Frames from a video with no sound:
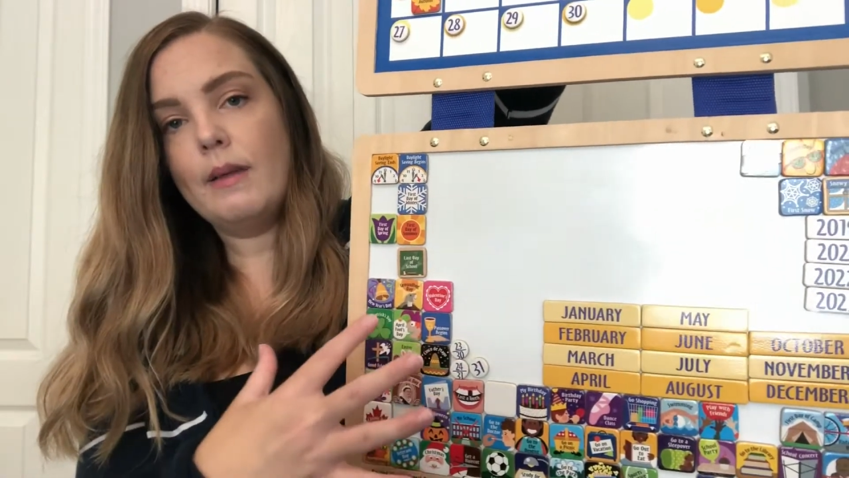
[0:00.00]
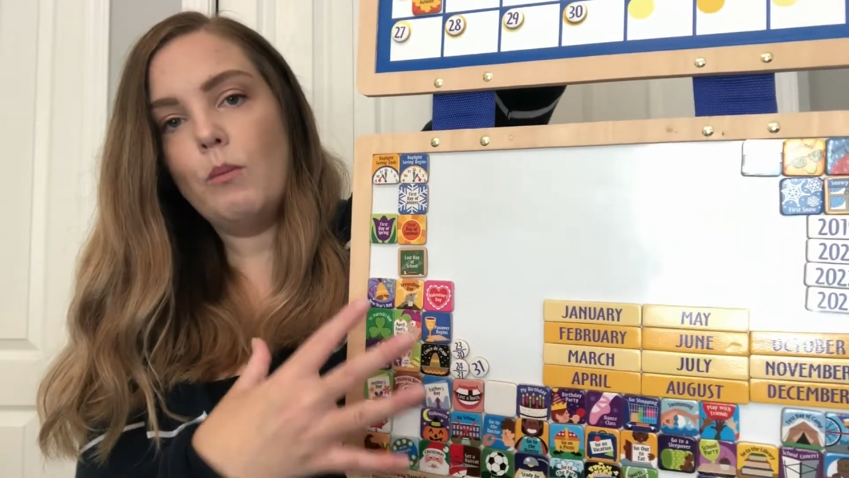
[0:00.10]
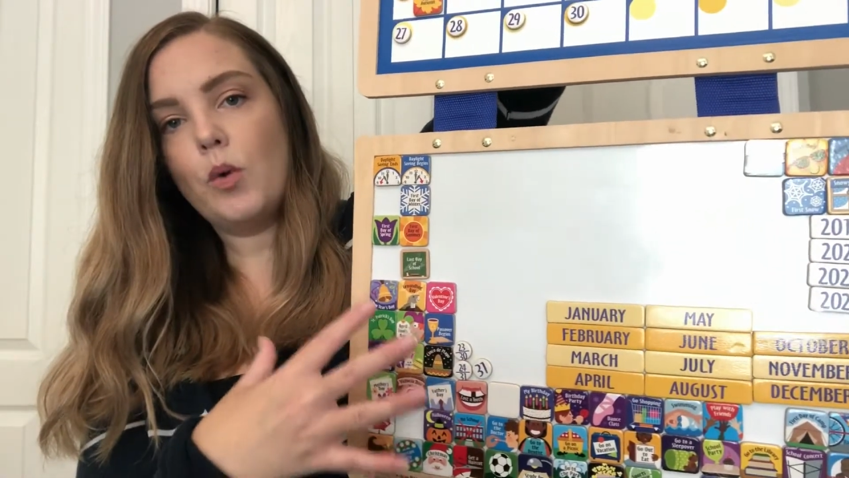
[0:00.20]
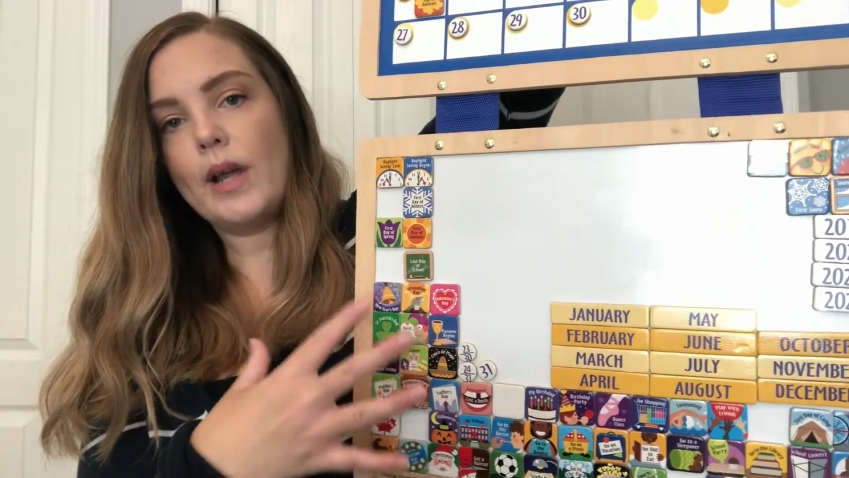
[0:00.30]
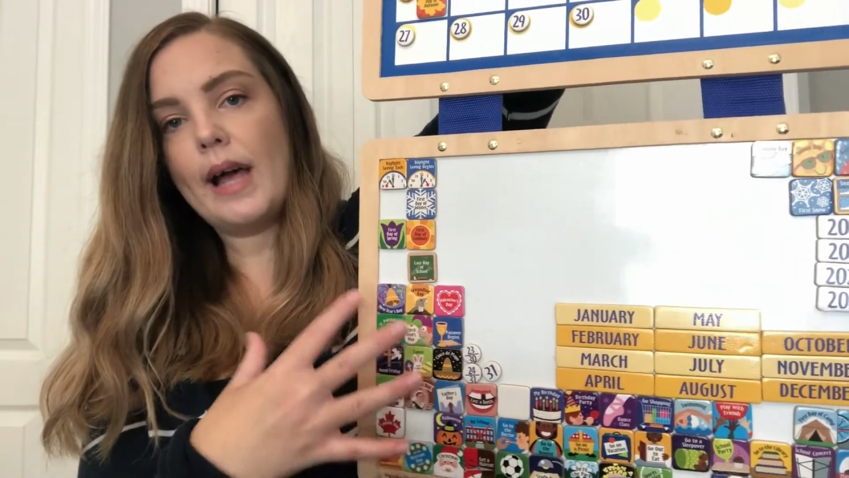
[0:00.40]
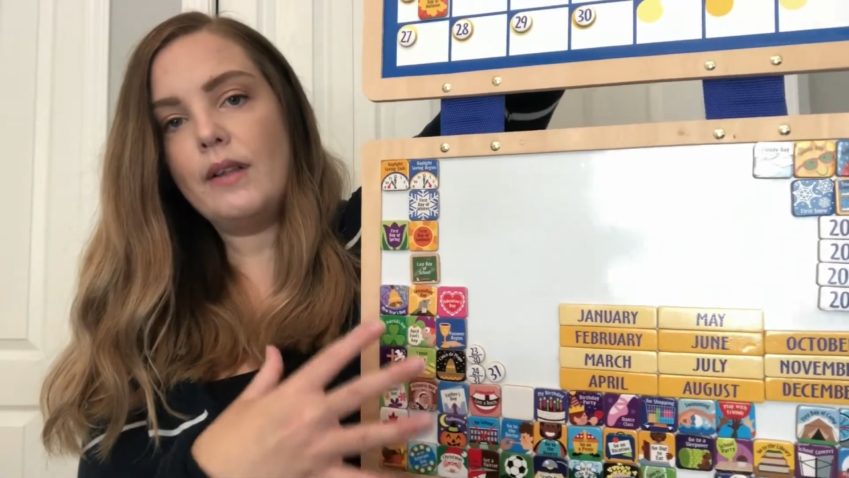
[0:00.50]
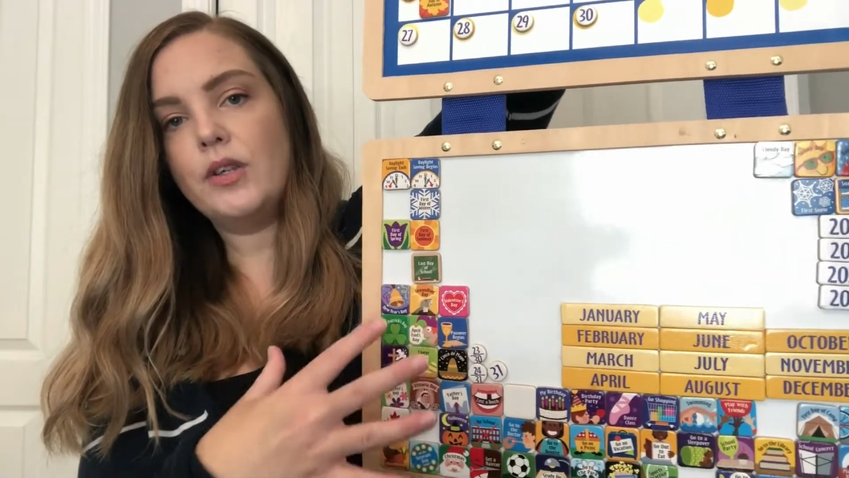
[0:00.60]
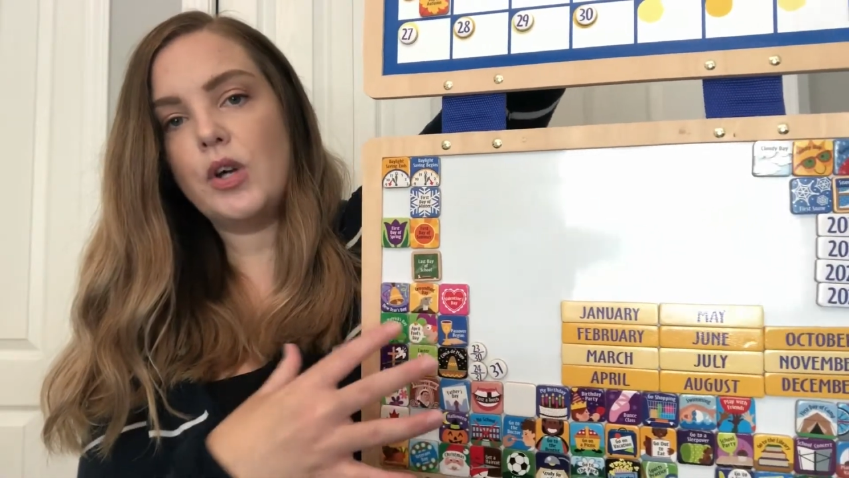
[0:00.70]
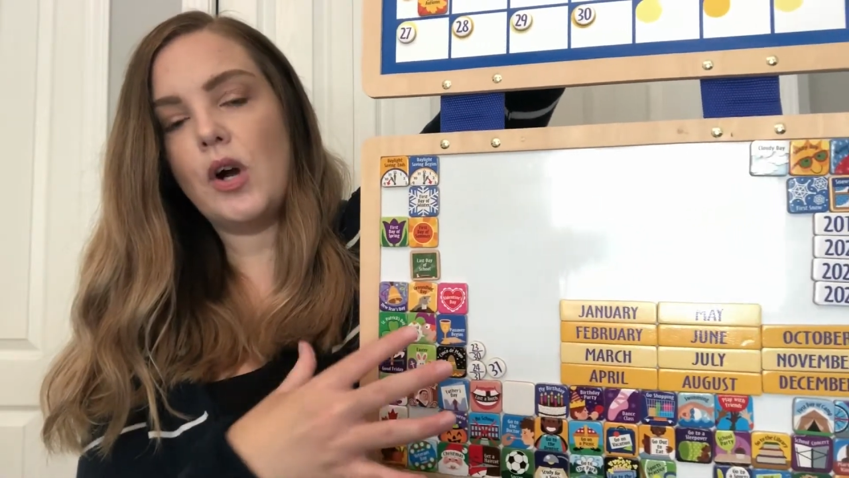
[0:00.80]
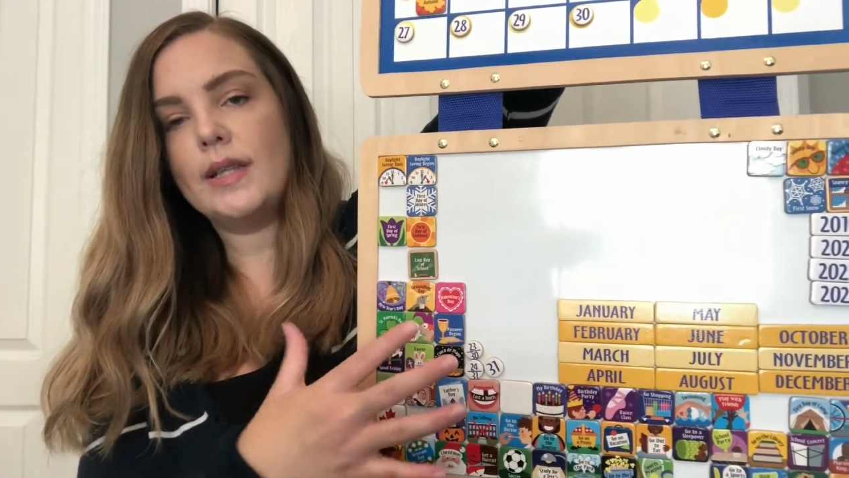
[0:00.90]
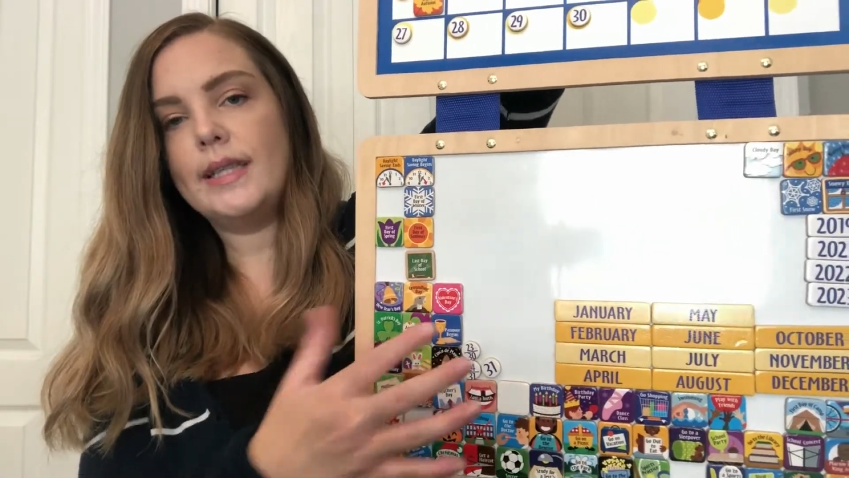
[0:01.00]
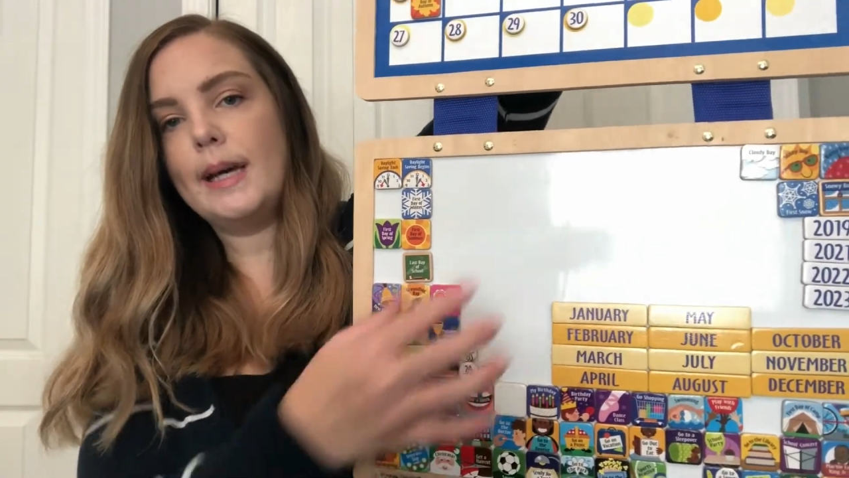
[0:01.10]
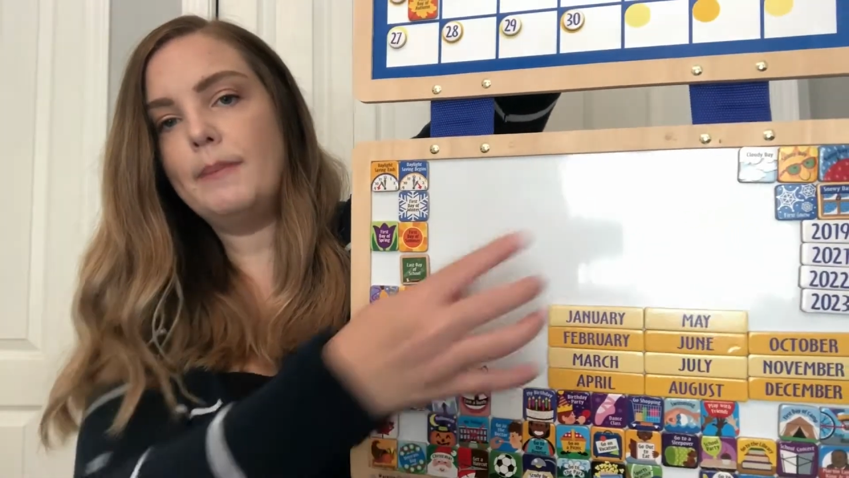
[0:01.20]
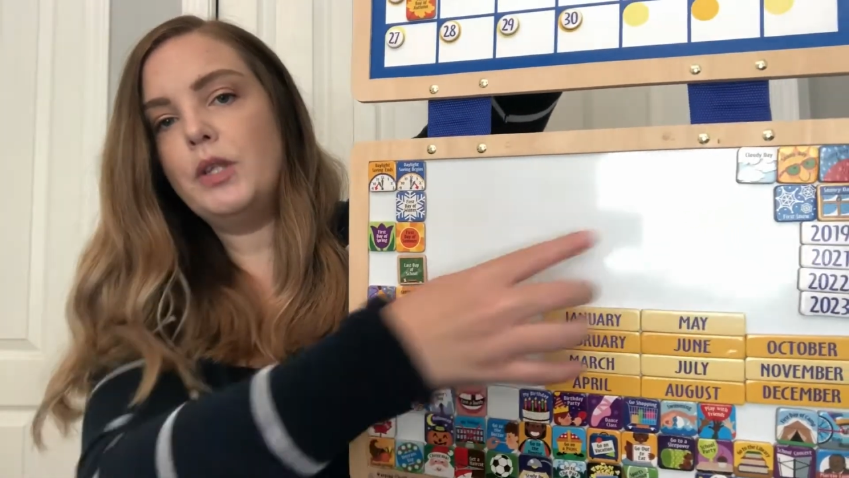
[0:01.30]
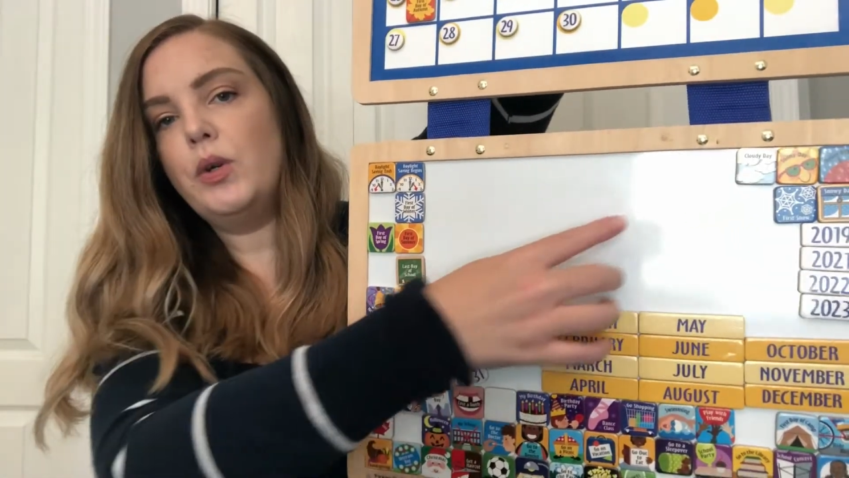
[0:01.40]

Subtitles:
more calendar concepts.